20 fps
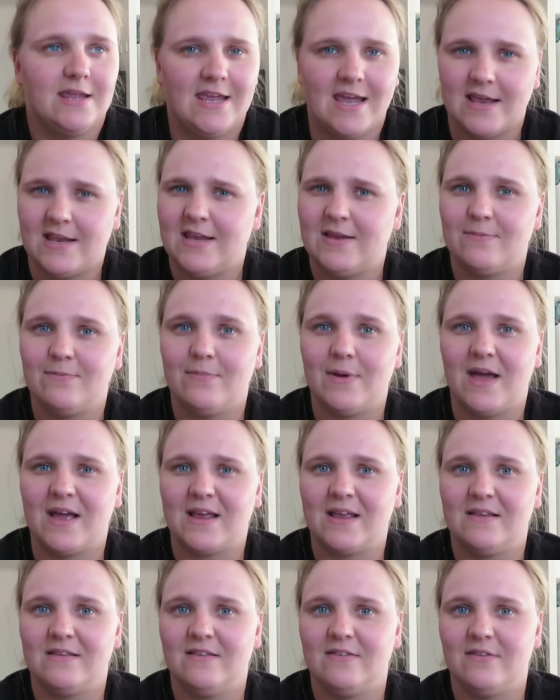get him
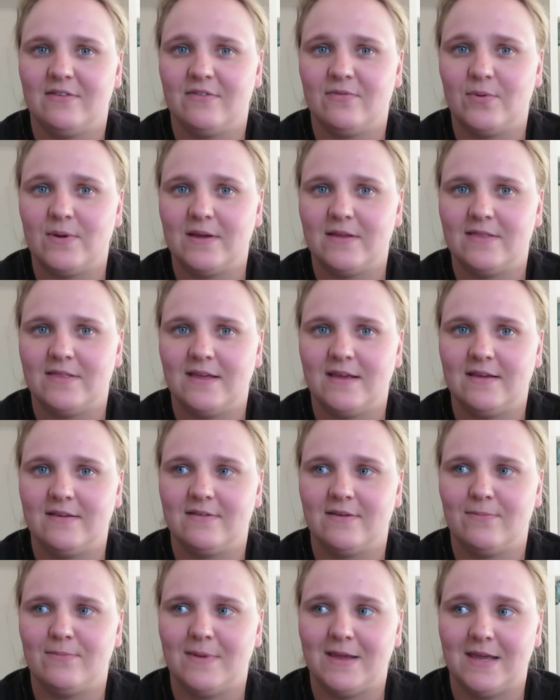back into the swing of
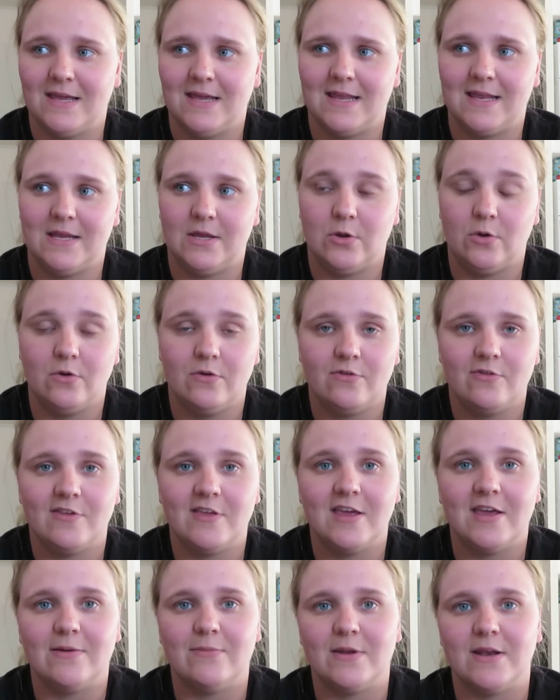things and me getting used
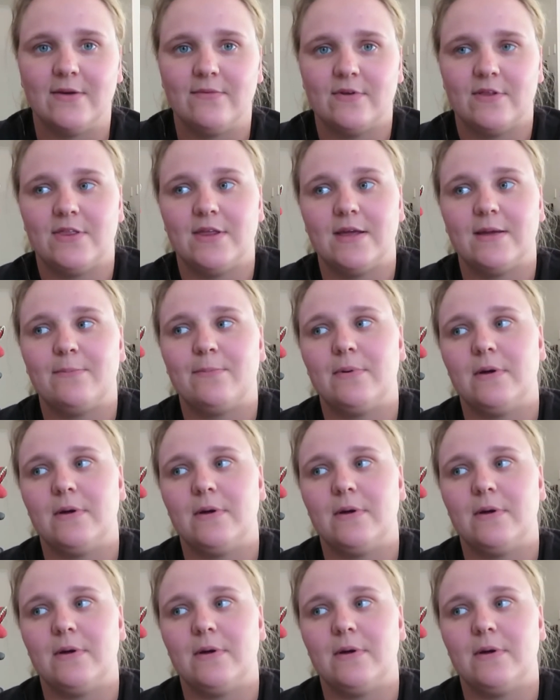to him and everything.